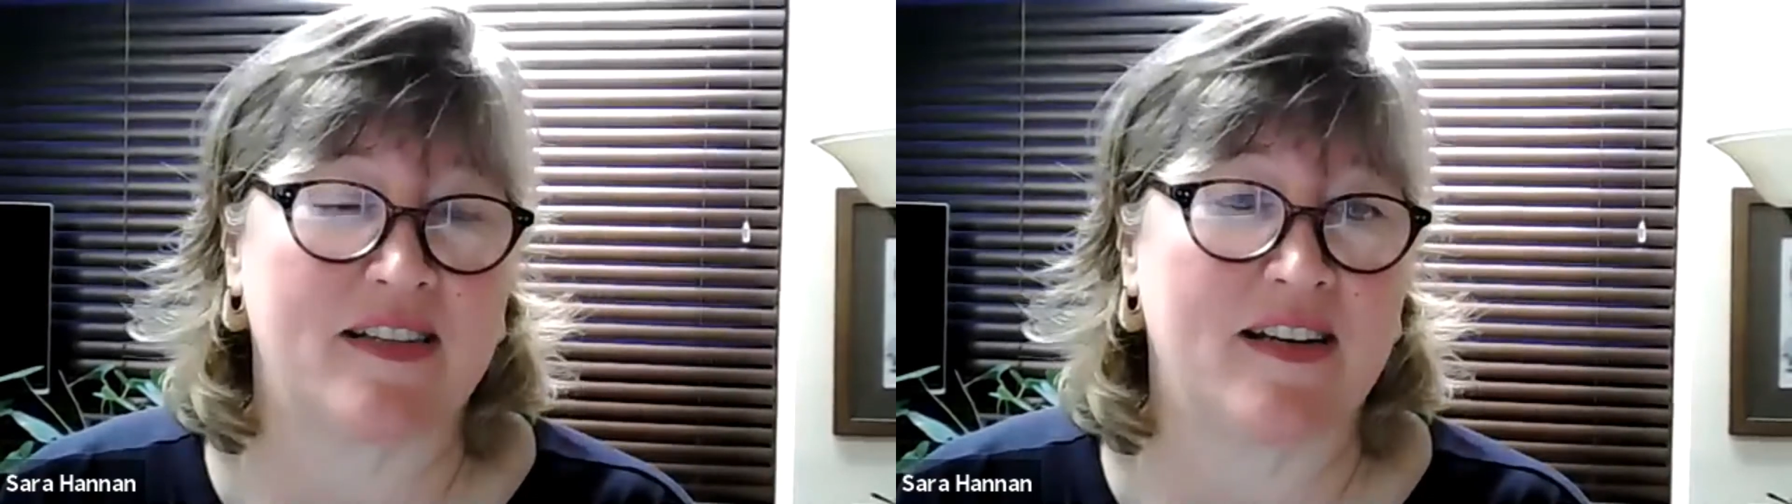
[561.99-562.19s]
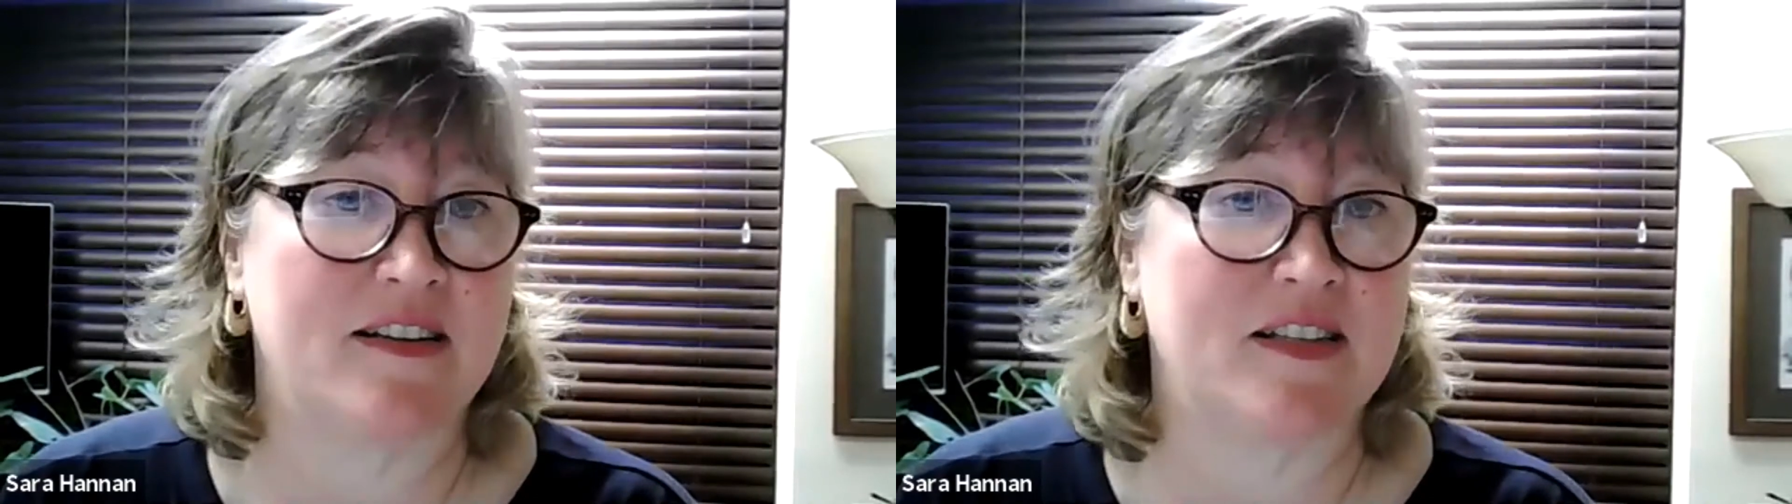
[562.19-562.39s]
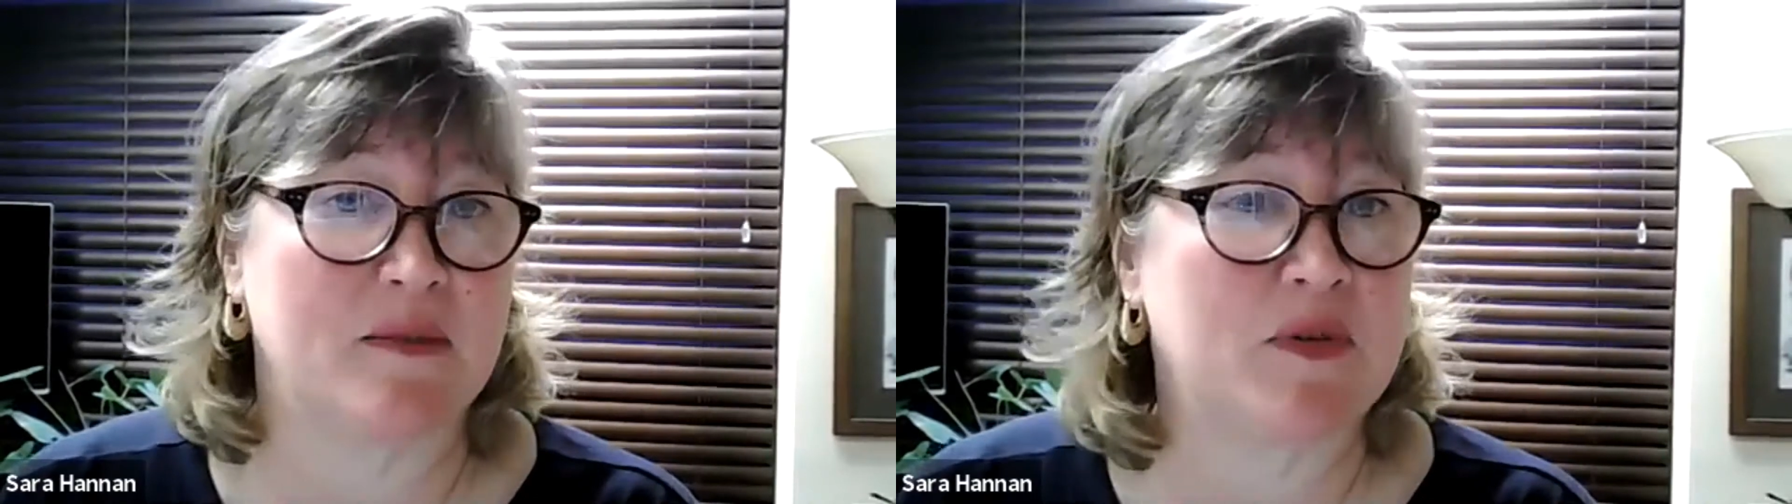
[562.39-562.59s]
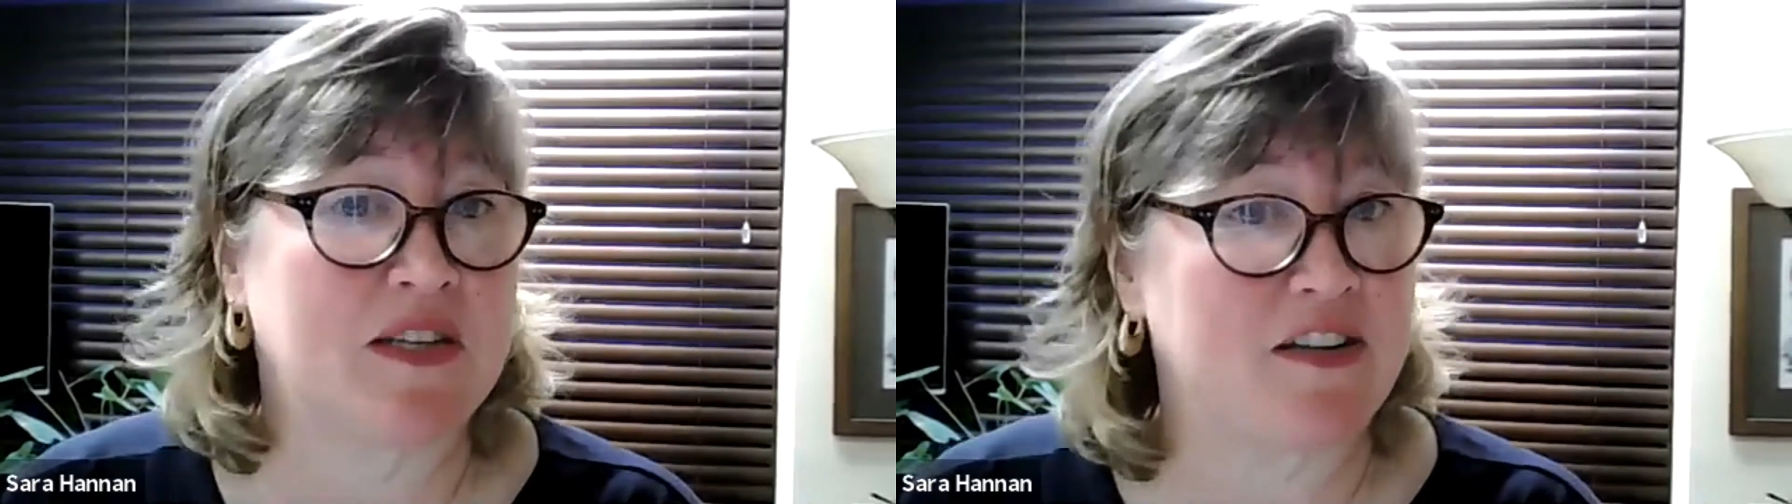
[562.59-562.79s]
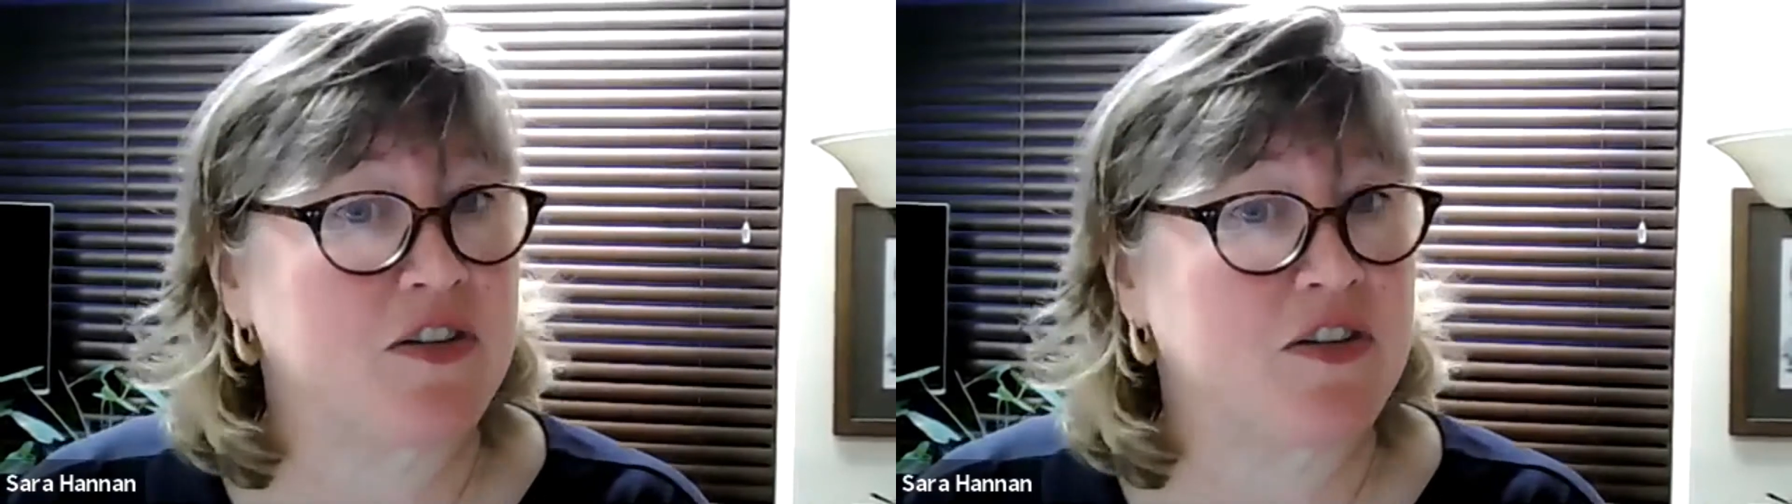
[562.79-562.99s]
seen a
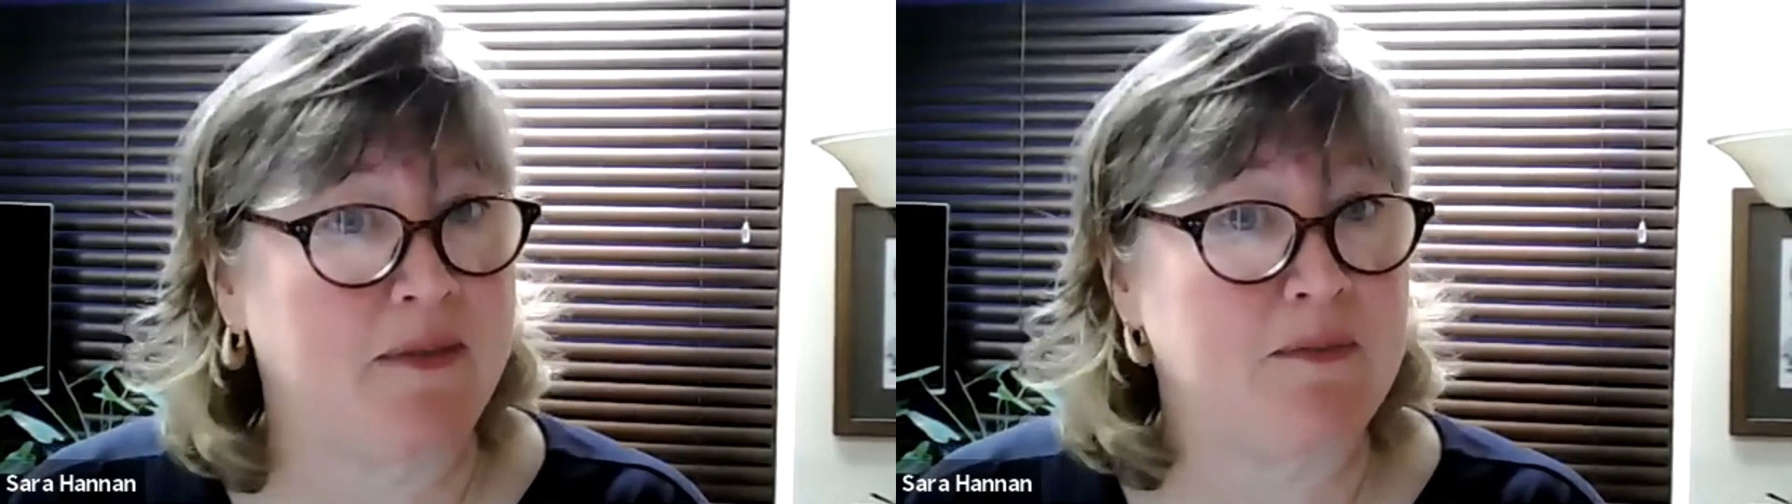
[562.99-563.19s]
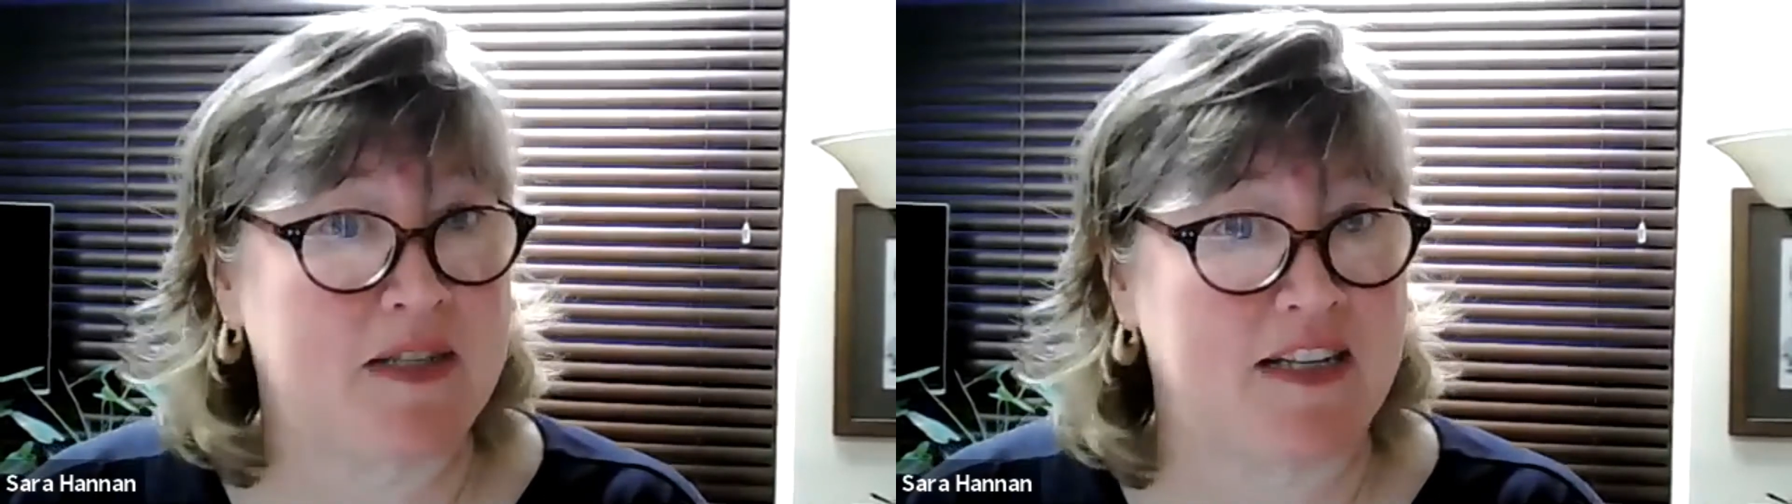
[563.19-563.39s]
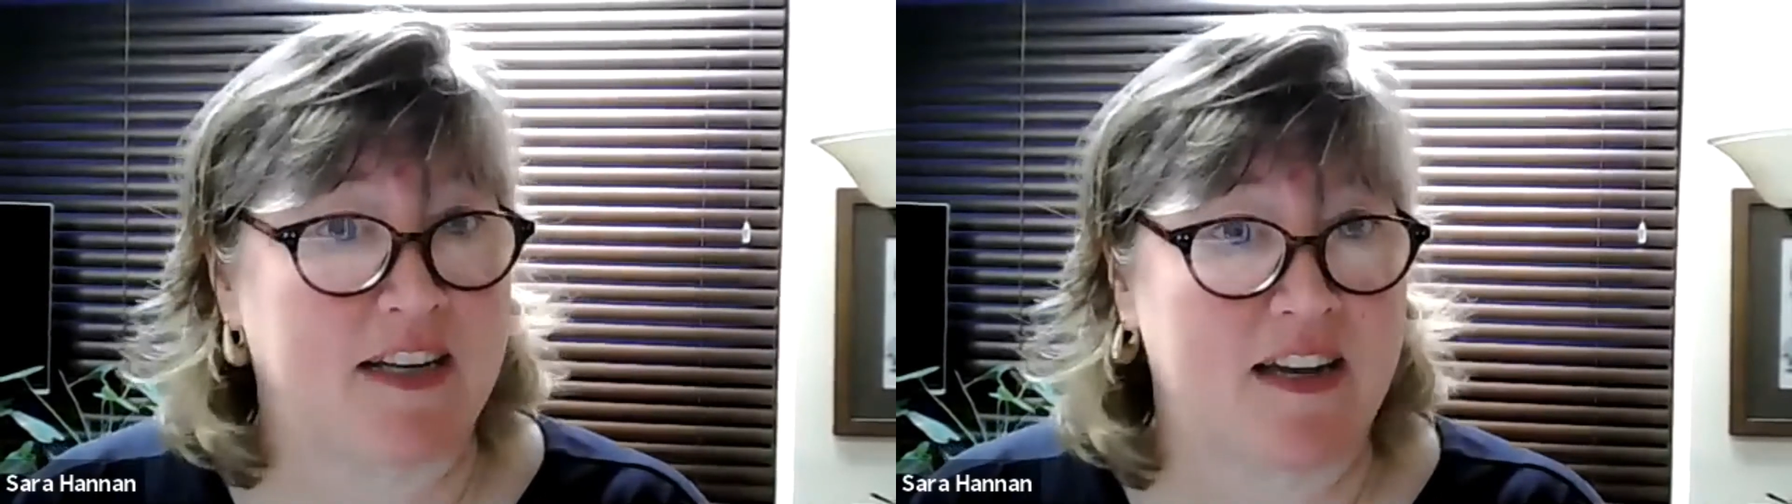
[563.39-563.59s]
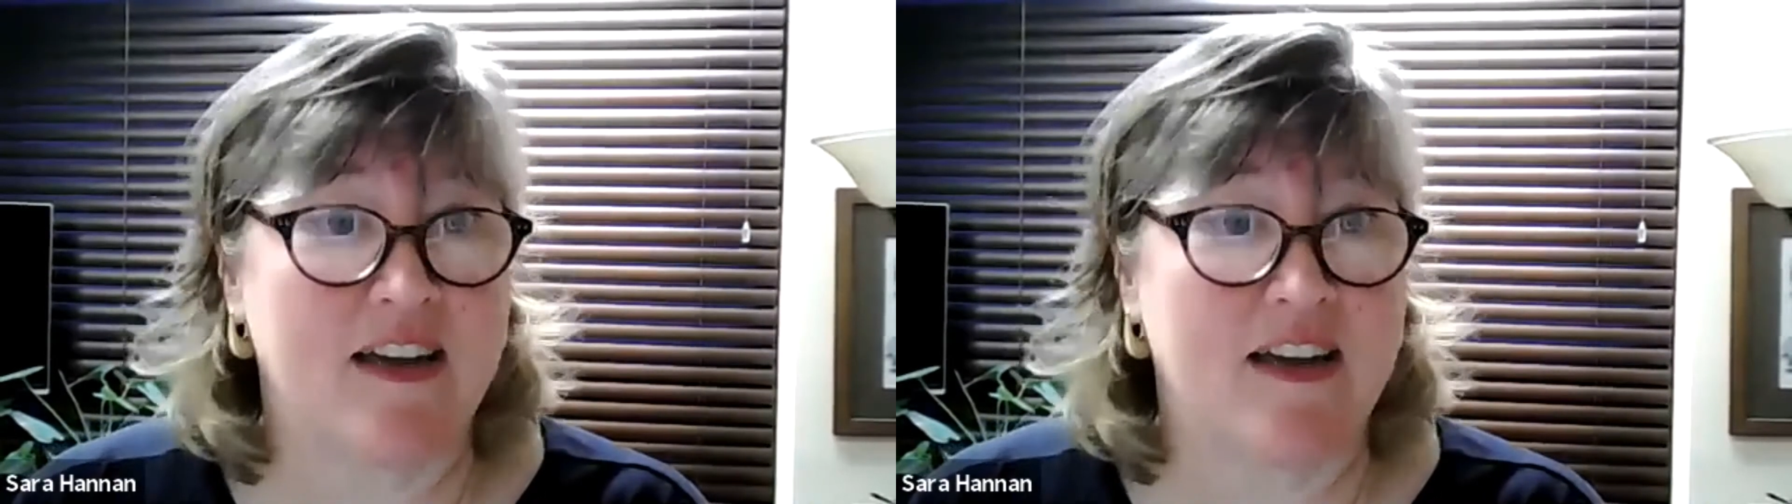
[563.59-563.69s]
substantial uptick